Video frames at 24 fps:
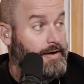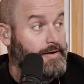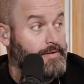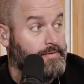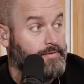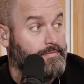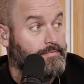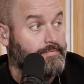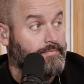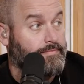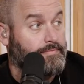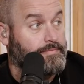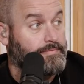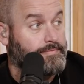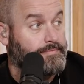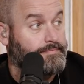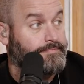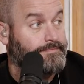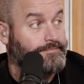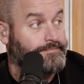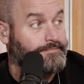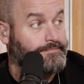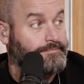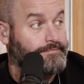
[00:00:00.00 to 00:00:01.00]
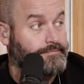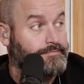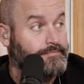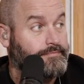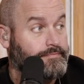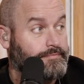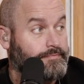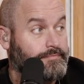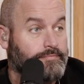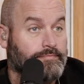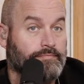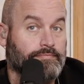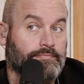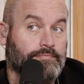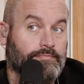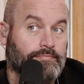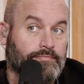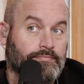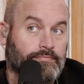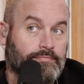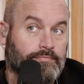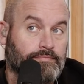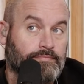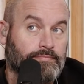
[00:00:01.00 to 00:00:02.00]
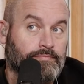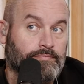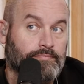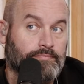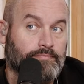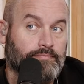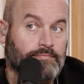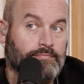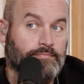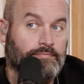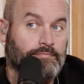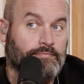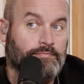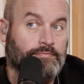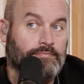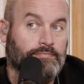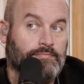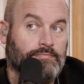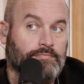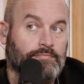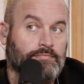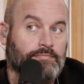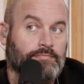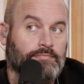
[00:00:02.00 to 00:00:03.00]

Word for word: Because because it should be climb Mount Kilimanjaro.